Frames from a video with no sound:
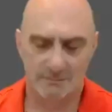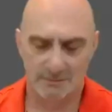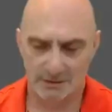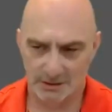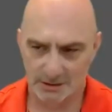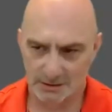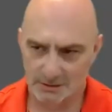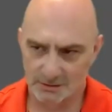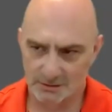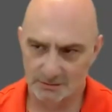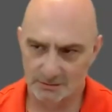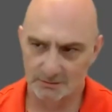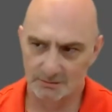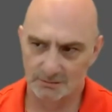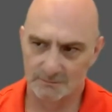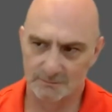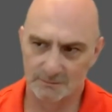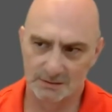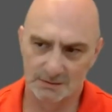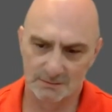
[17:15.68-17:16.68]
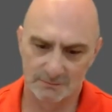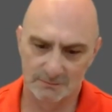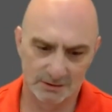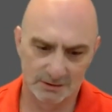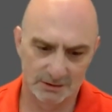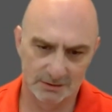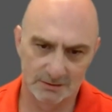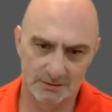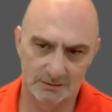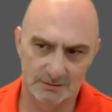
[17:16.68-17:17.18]
that's very true. That's
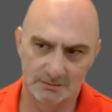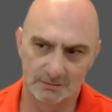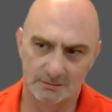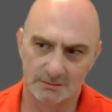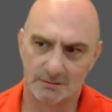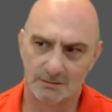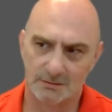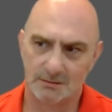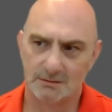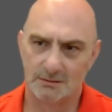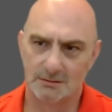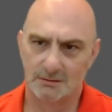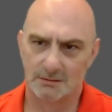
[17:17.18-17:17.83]
very true.